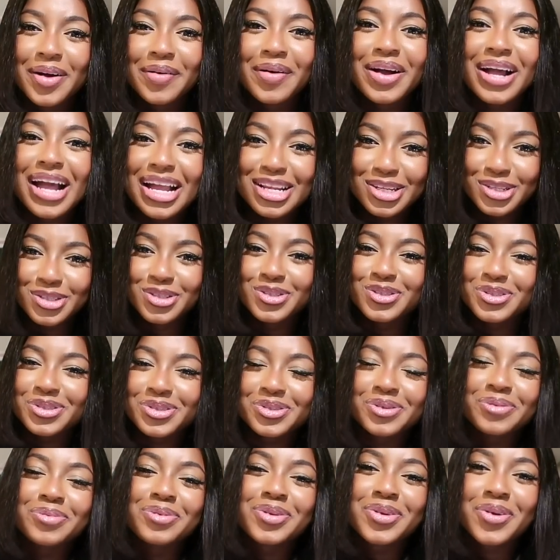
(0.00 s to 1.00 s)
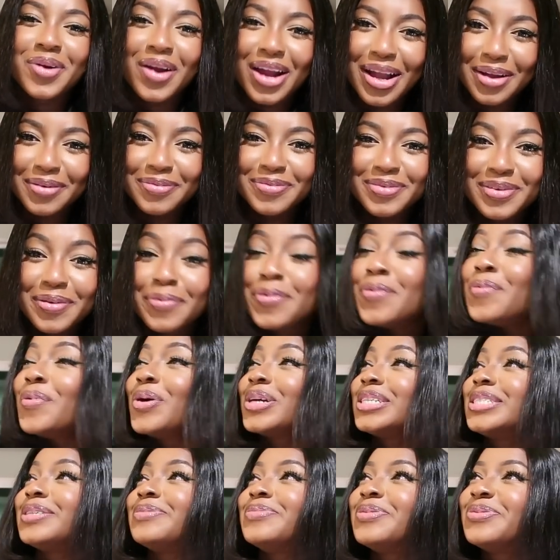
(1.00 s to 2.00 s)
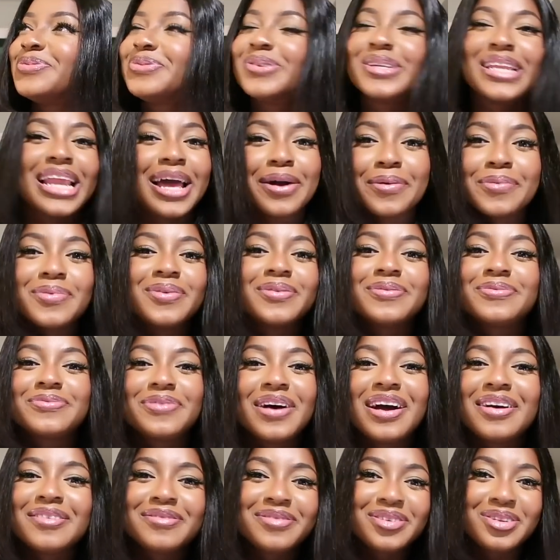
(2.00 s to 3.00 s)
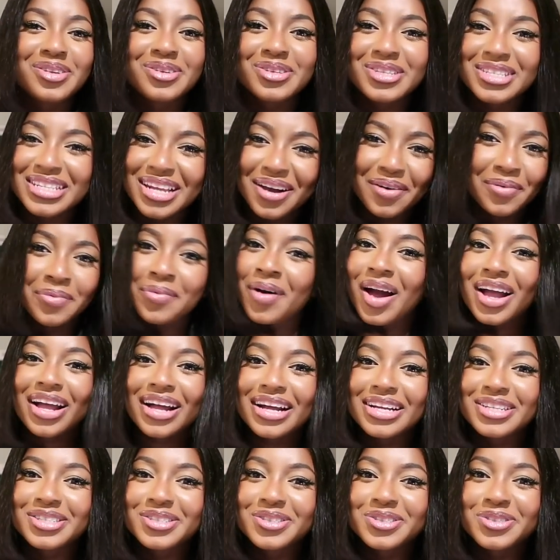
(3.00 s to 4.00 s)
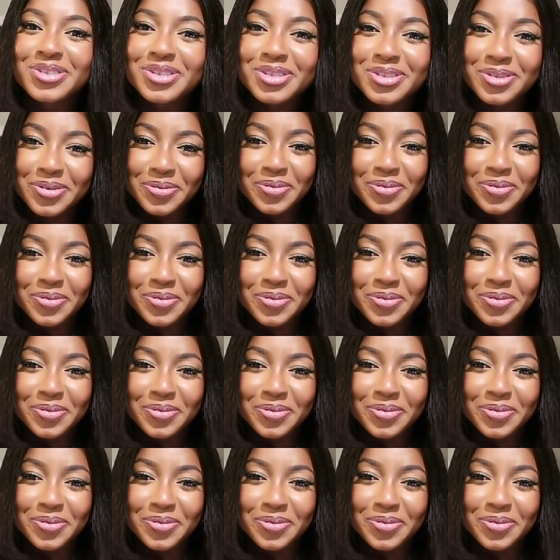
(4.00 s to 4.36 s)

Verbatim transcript: Why can't you just subscribe? You've been watching me for like what, 5 videos now. Why can't you just